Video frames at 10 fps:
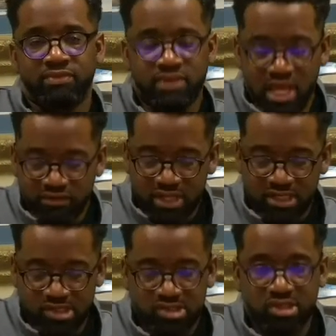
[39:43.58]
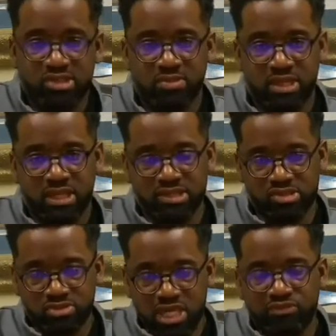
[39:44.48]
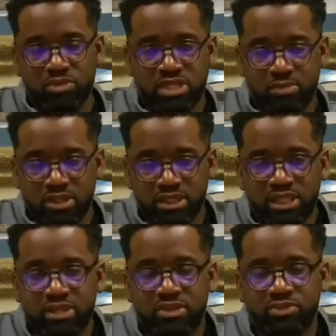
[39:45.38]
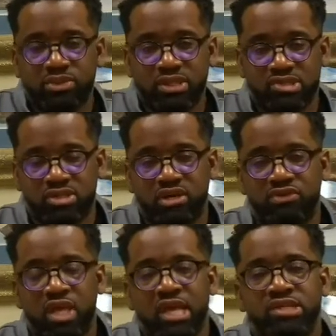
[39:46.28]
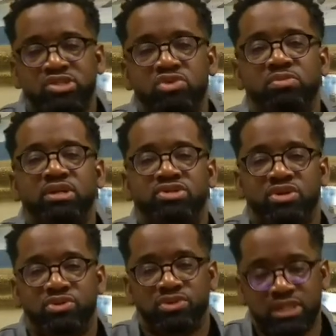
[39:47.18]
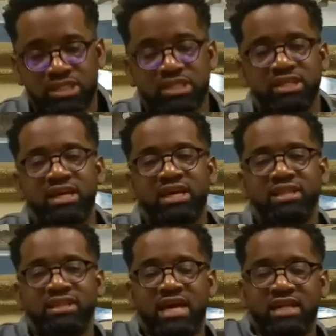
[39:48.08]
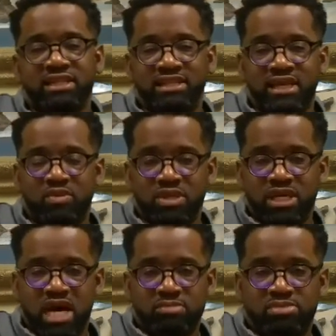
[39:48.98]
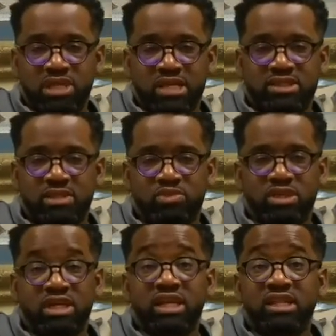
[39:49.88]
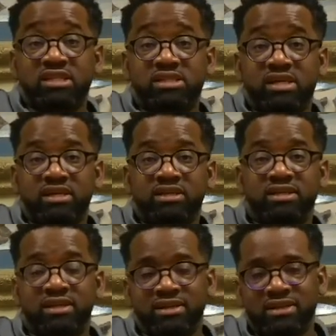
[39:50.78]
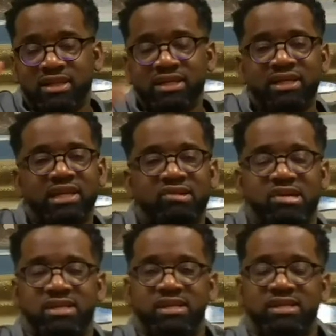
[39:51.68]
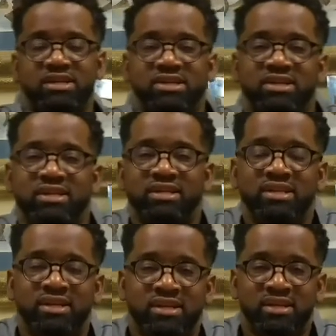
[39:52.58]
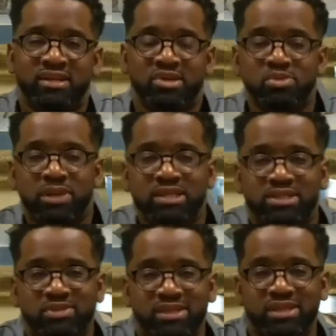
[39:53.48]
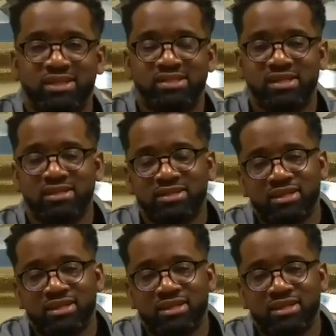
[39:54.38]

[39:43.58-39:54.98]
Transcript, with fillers: David understood some things. And so David was able to get through this stuff so much so, listen, that, that when God blessed him with another son, look at that right there. Who blessed him with another son?